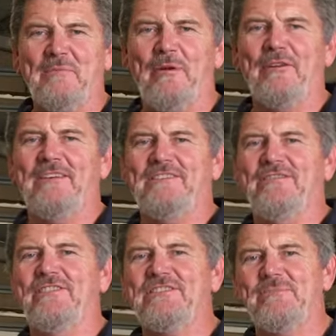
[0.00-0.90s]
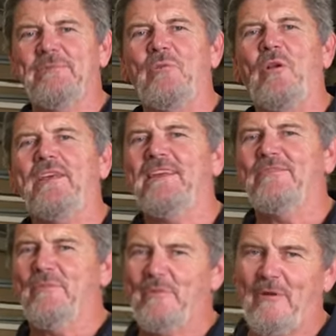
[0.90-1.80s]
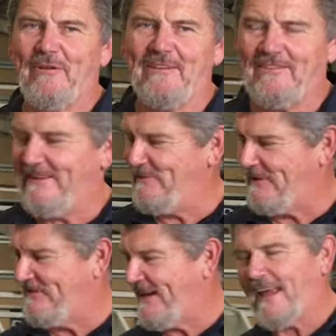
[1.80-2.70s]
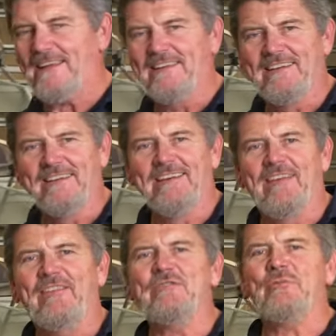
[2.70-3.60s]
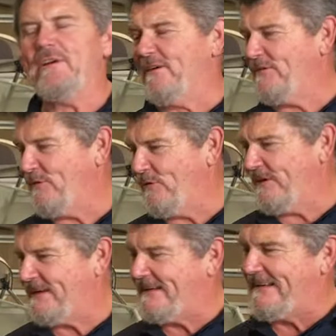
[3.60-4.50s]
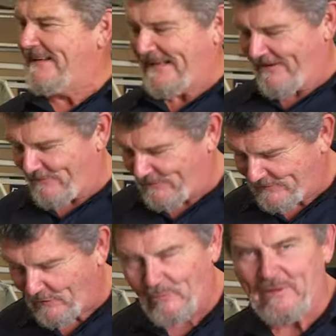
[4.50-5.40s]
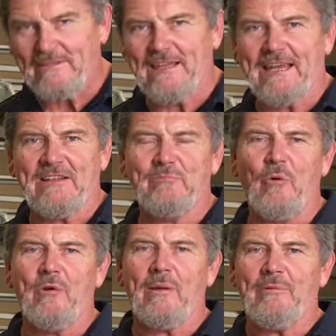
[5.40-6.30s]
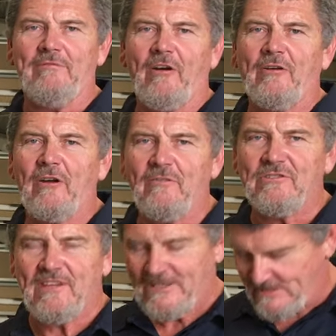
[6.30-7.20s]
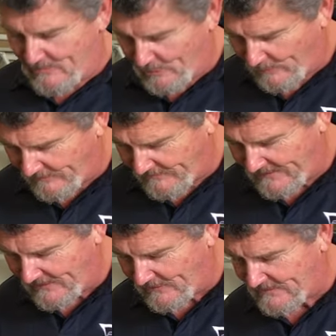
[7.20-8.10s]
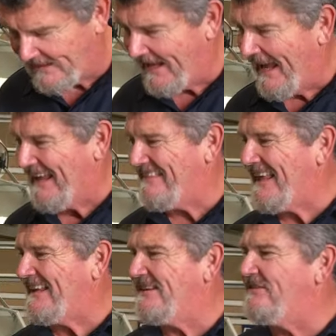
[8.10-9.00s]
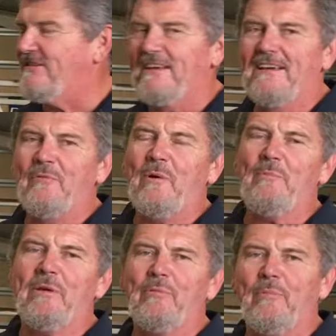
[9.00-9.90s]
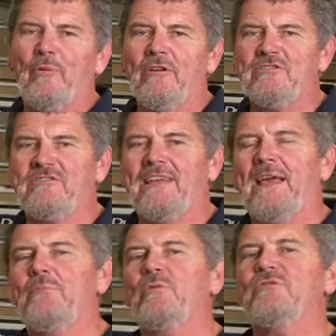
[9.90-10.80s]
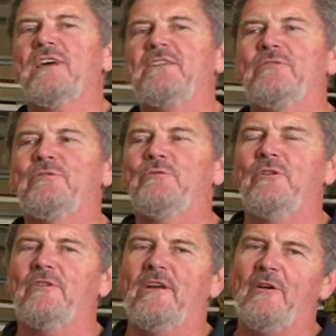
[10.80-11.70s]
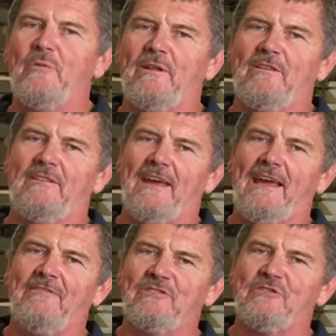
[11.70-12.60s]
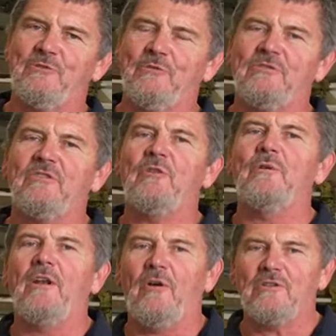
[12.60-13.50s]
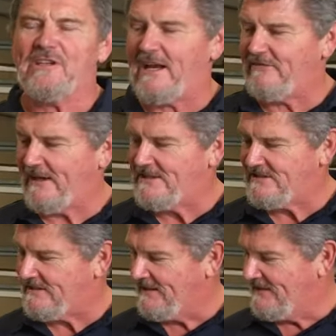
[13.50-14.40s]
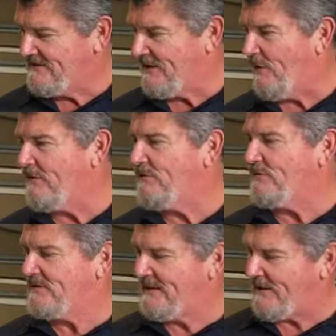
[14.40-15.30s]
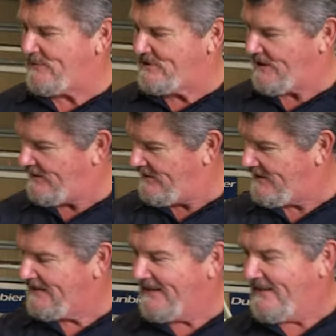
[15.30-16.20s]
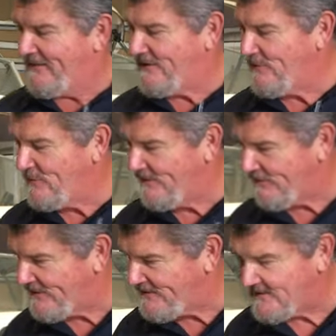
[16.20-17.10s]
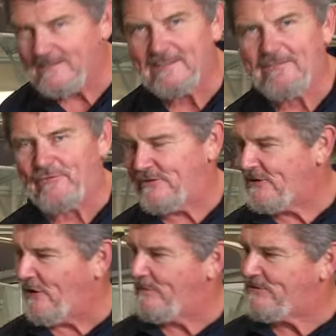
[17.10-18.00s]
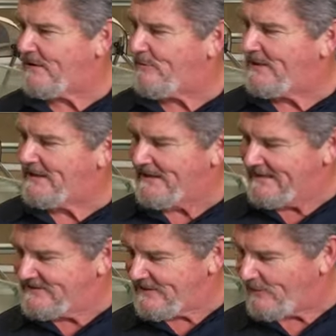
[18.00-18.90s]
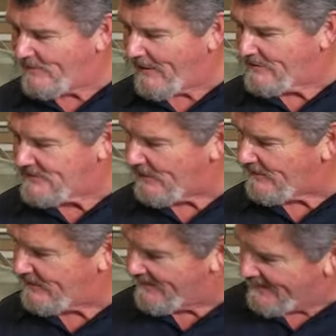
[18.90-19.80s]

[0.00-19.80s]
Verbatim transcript: boaties and fishermen. Wally here from the boating scene once again. This week I thought I'd cover a topic that gets brought up in phone conversation more often than not, and that is when people are purchasing outboards, they do not know whether they have a short or a long shaft engine. So I thought today we'd show you the two different, different types that we sell the most of.